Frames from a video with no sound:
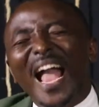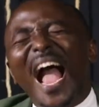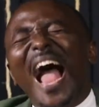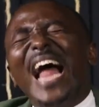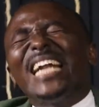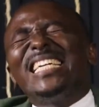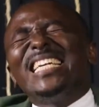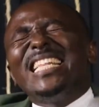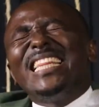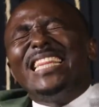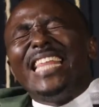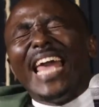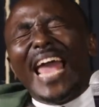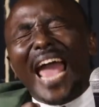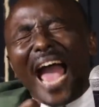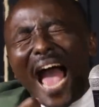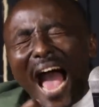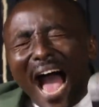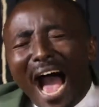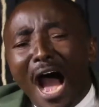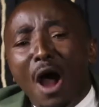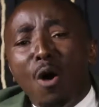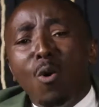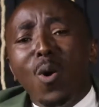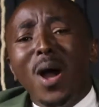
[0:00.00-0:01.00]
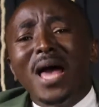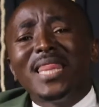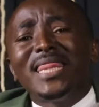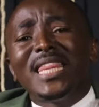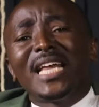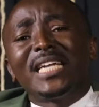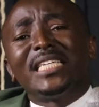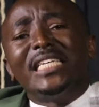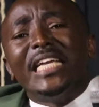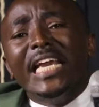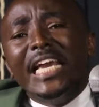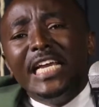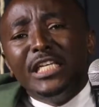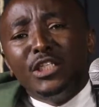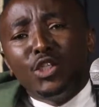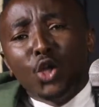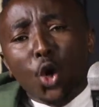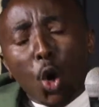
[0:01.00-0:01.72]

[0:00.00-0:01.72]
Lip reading: At the hour that his